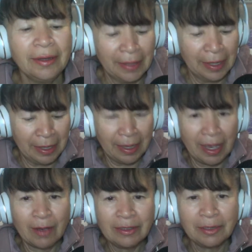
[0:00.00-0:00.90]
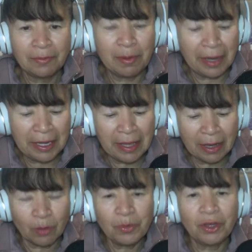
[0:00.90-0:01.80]
How is everybody? That
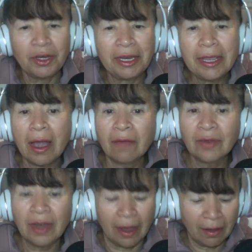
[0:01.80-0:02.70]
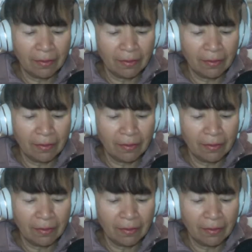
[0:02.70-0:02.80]
community of love?